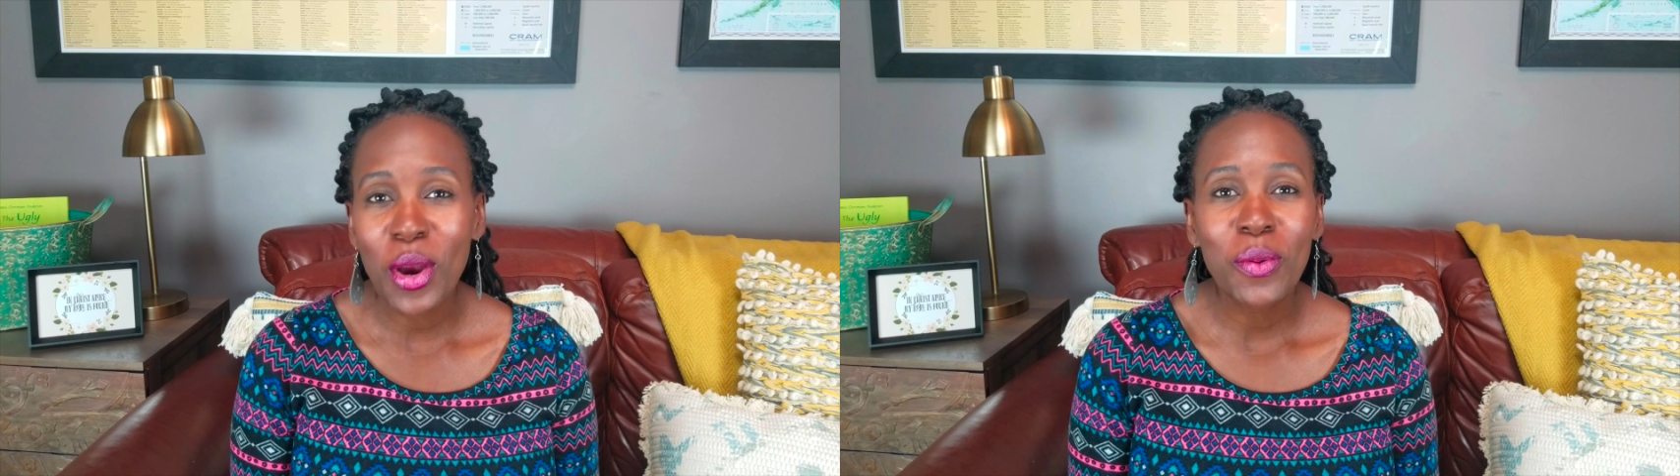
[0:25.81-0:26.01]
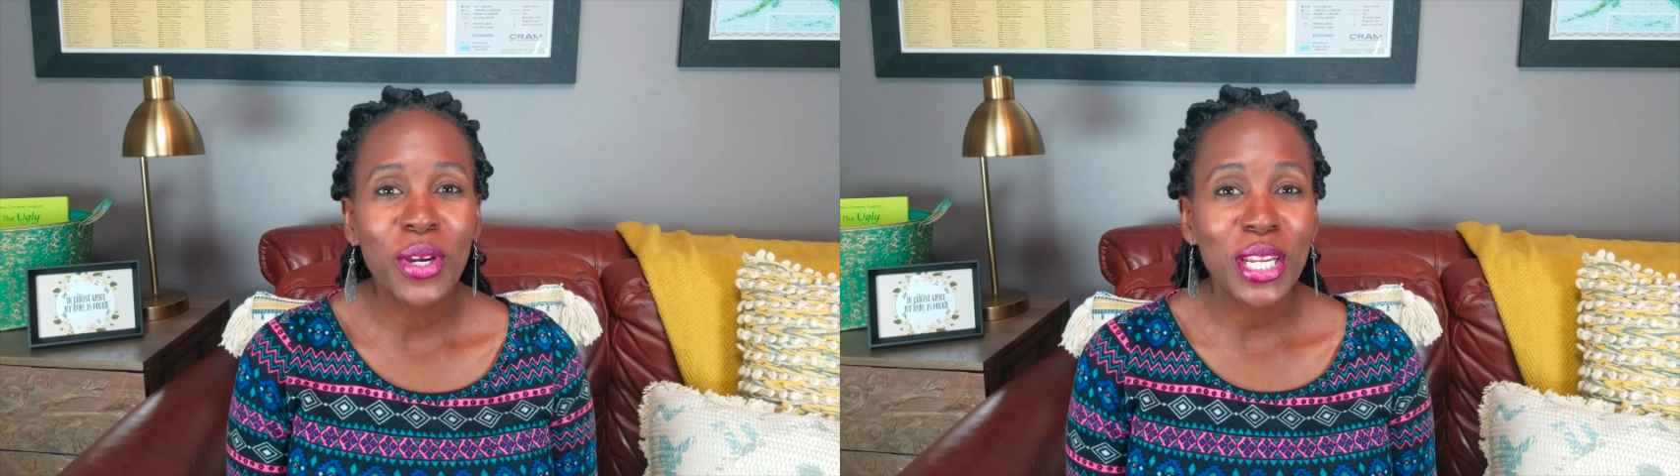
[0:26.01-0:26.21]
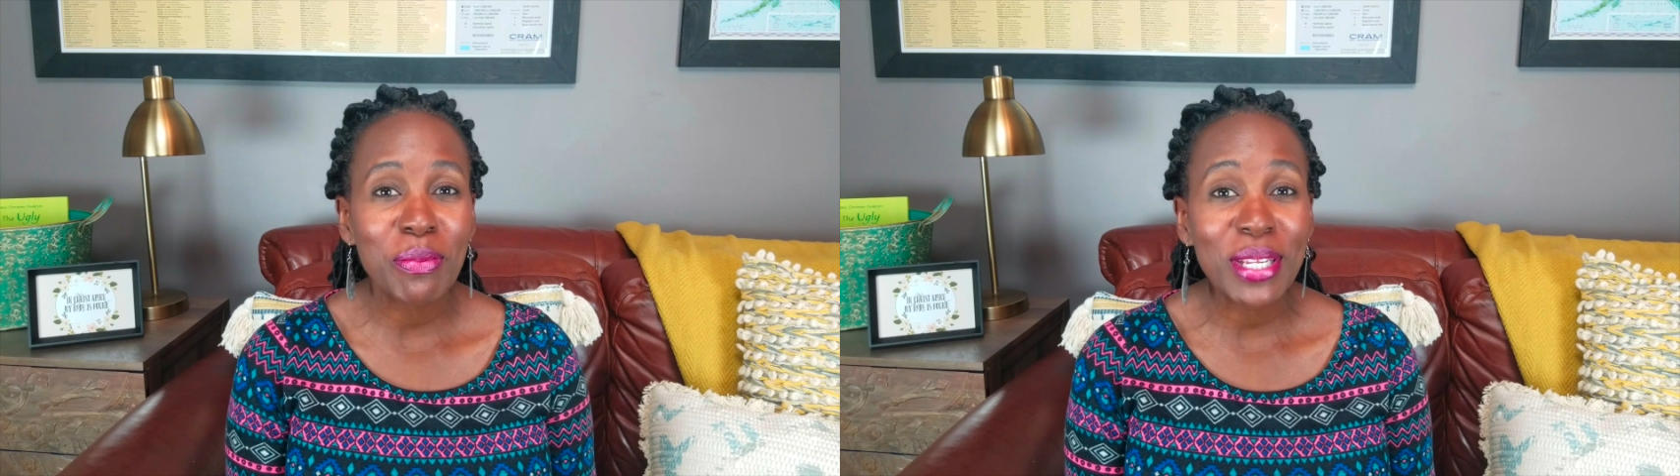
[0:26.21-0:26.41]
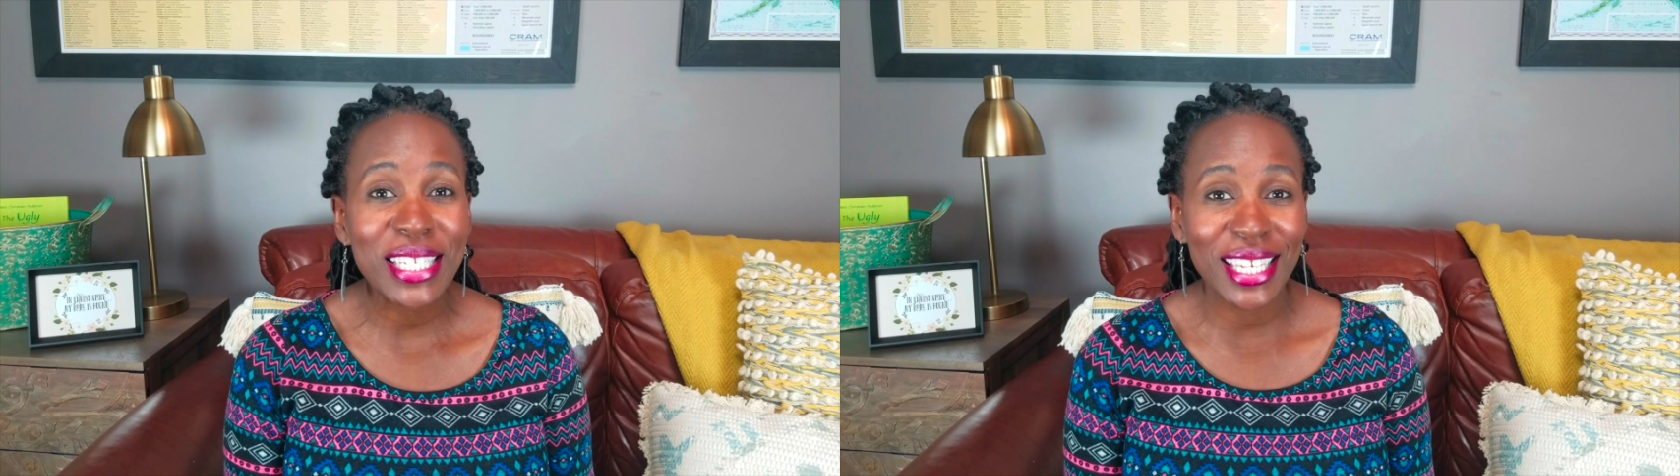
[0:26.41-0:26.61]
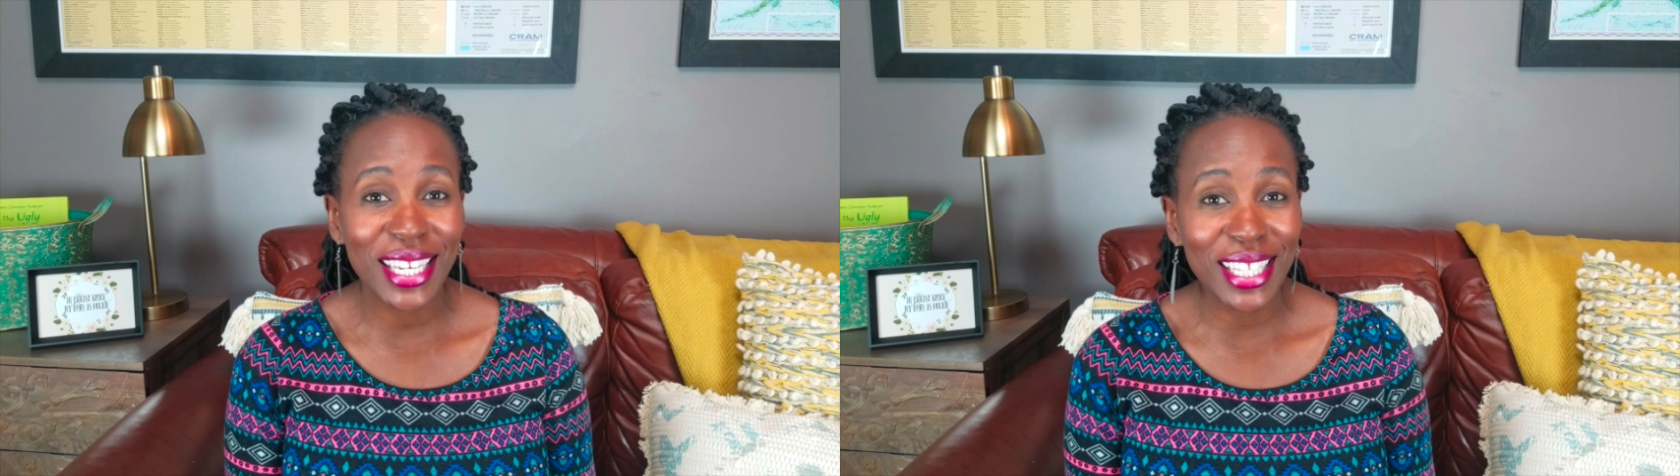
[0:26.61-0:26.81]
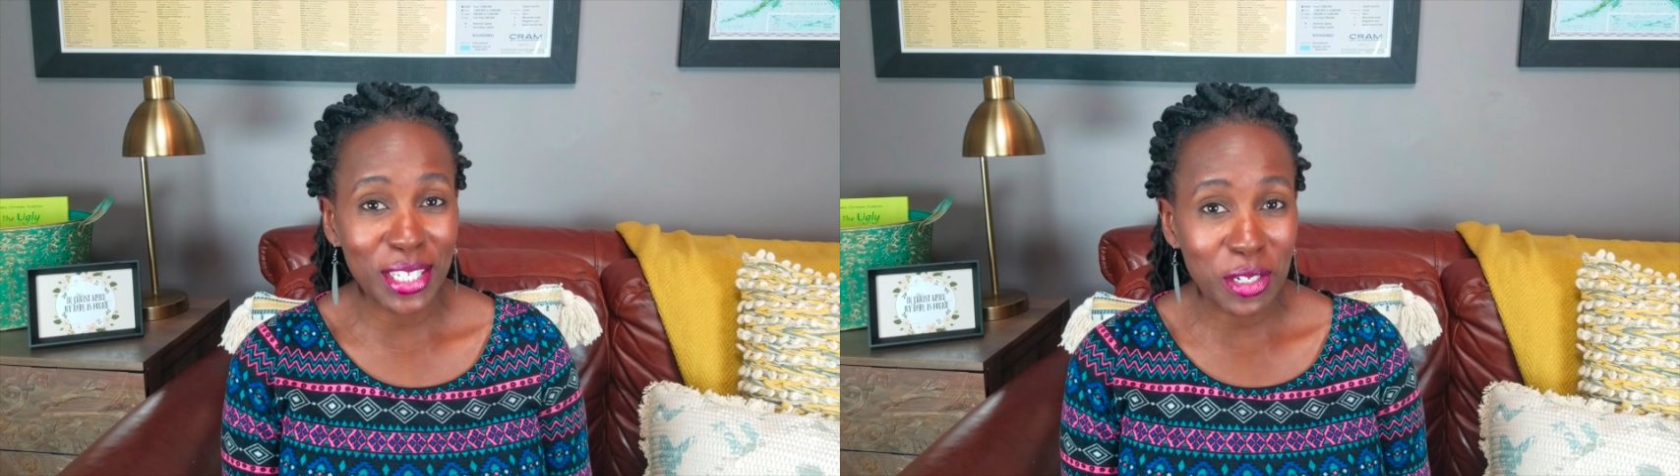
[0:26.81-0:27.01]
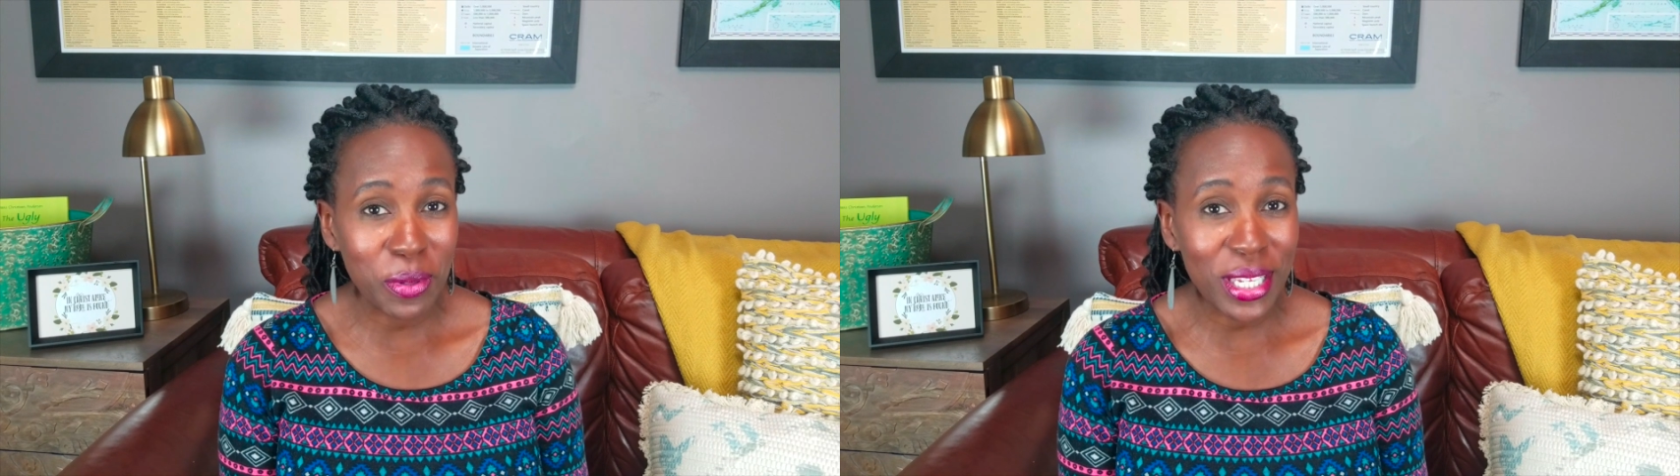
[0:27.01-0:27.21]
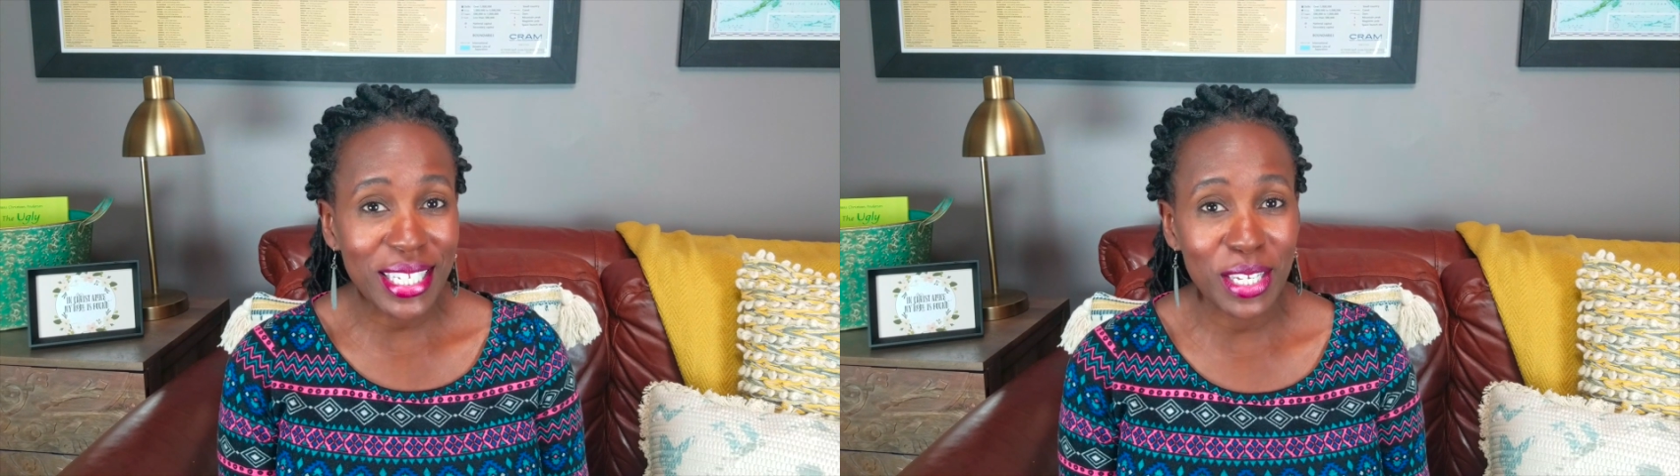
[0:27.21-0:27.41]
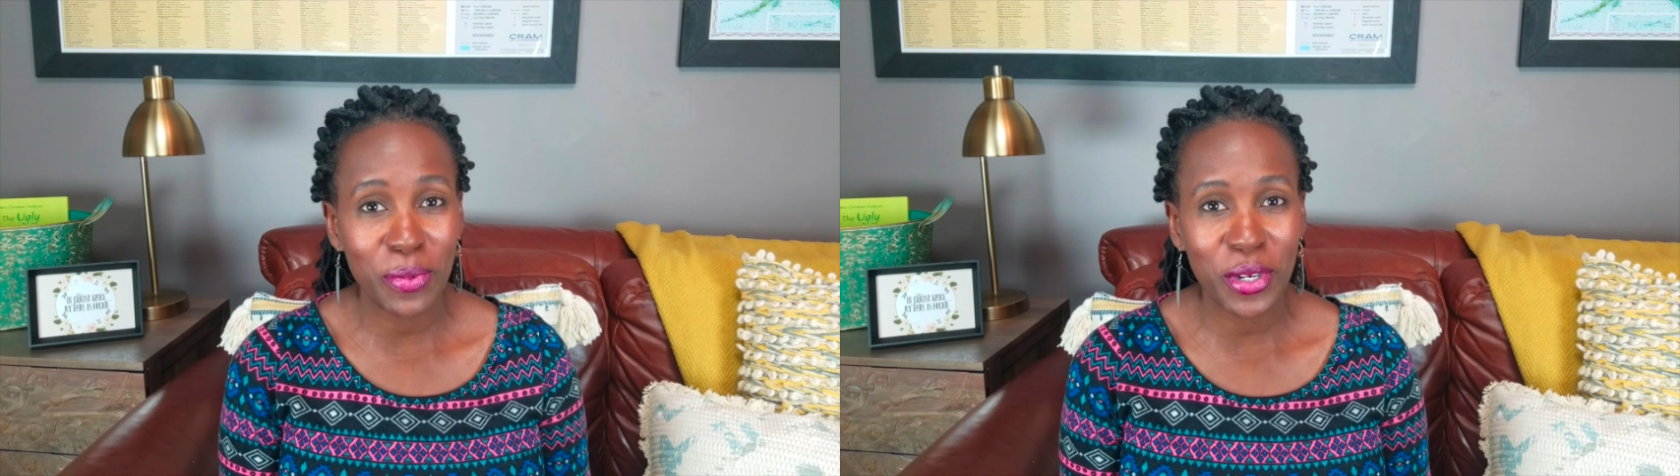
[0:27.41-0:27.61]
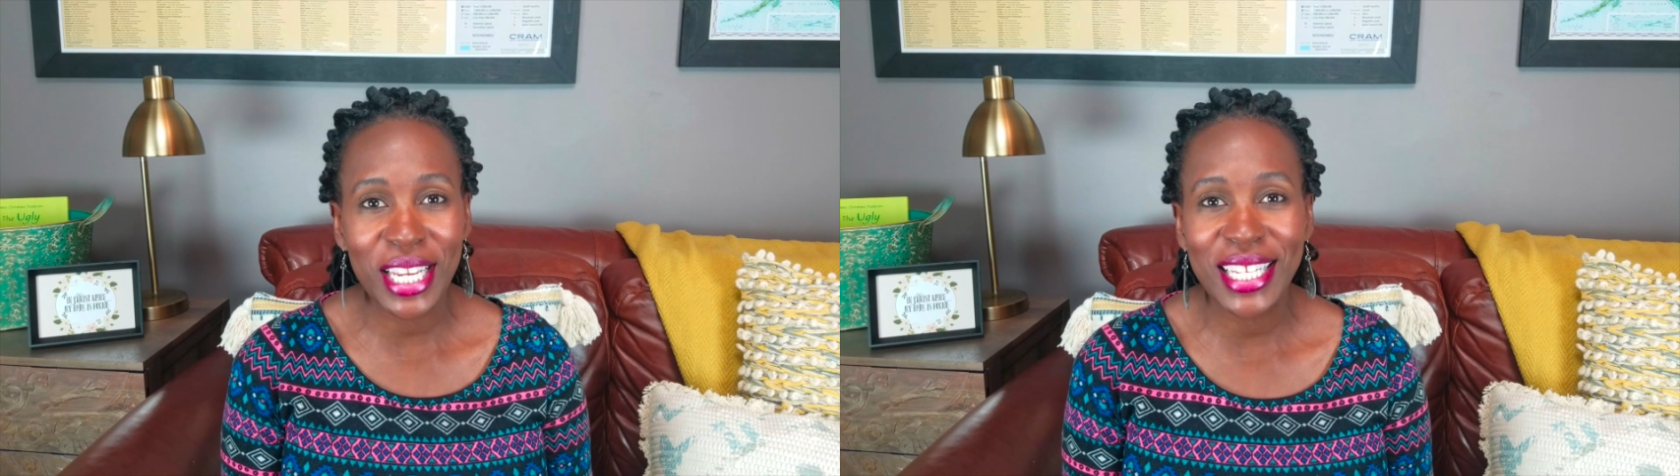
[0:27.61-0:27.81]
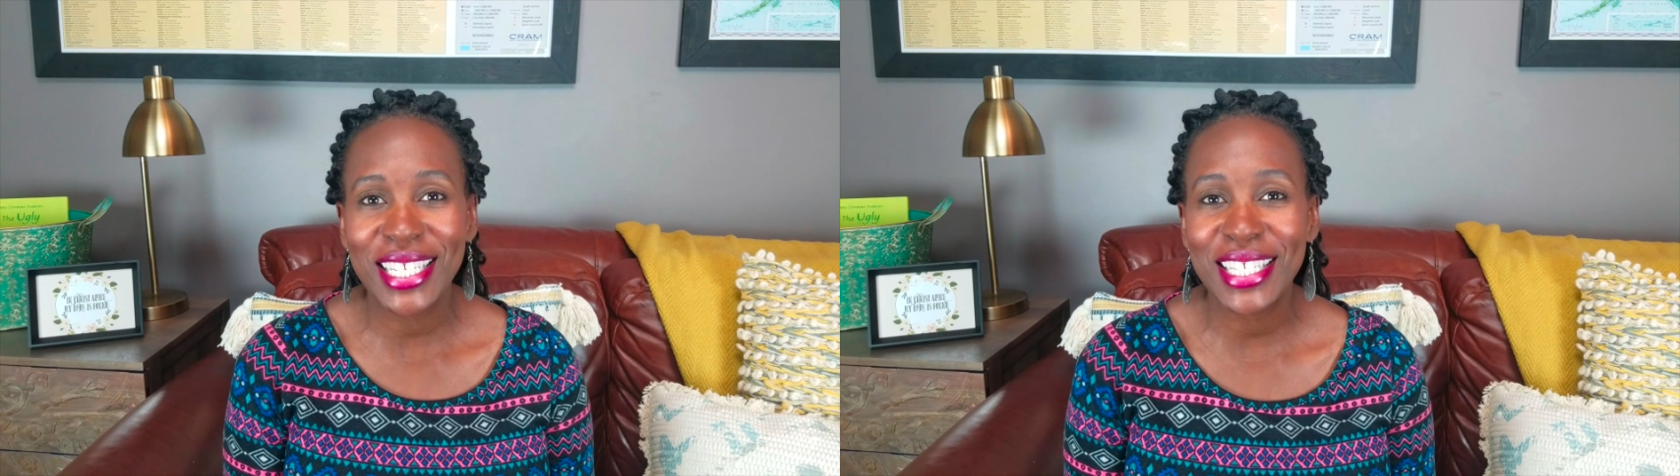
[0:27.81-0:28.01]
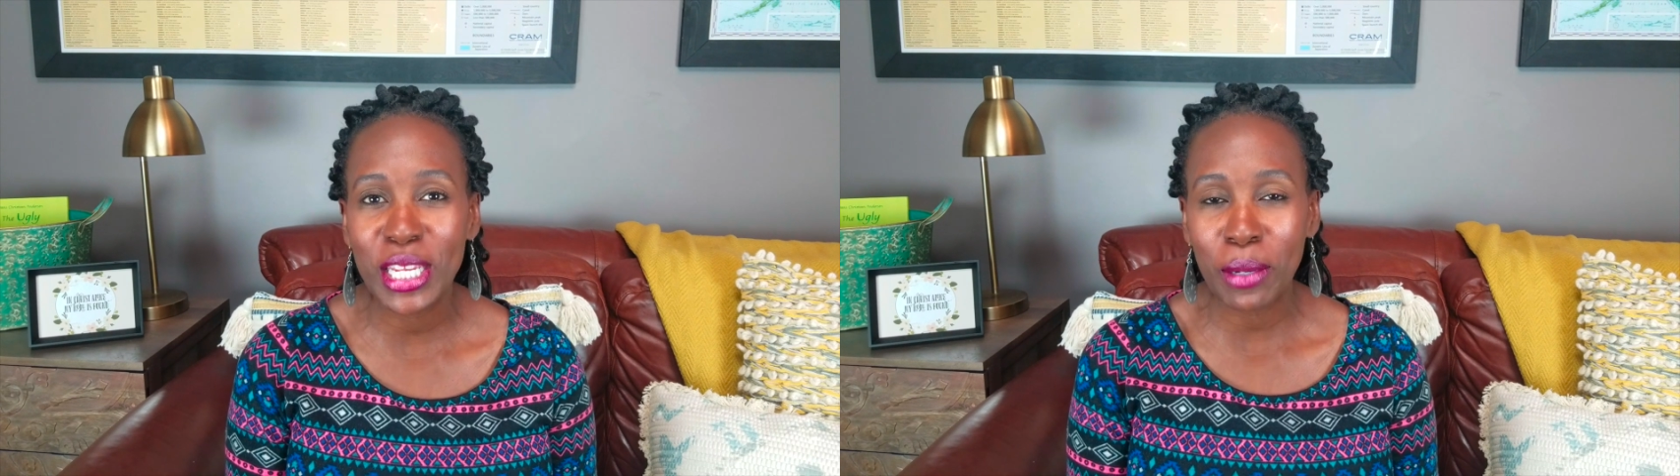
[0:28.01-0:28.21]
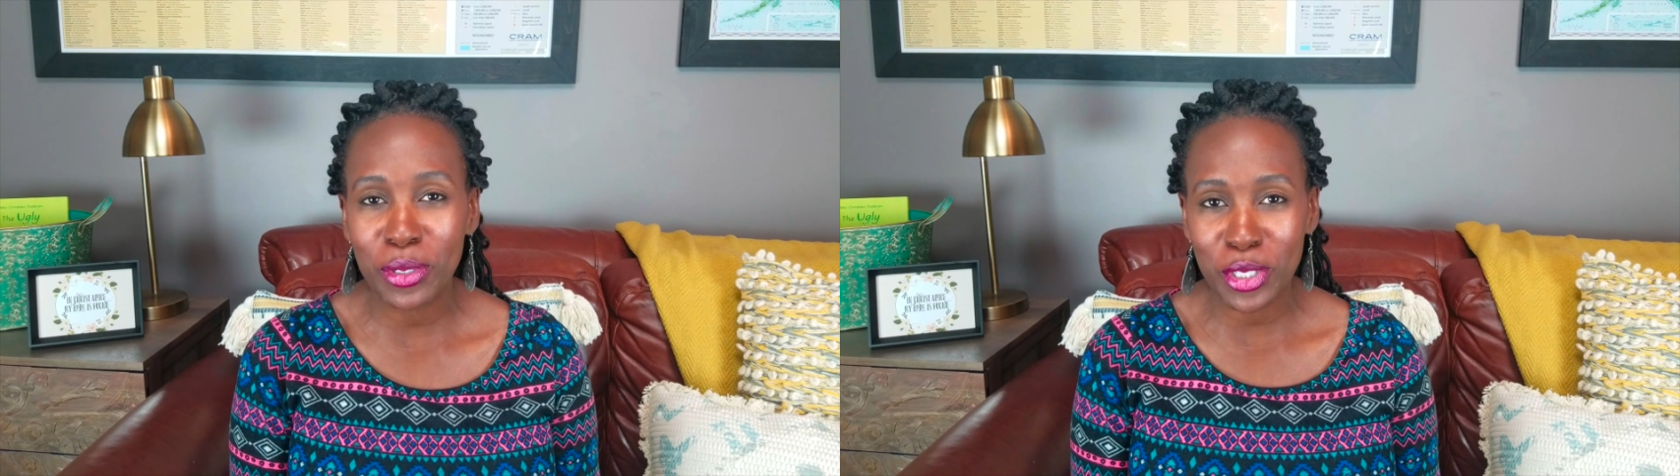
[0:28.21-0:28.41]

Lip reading: we're going to be digging a little bit deeper into step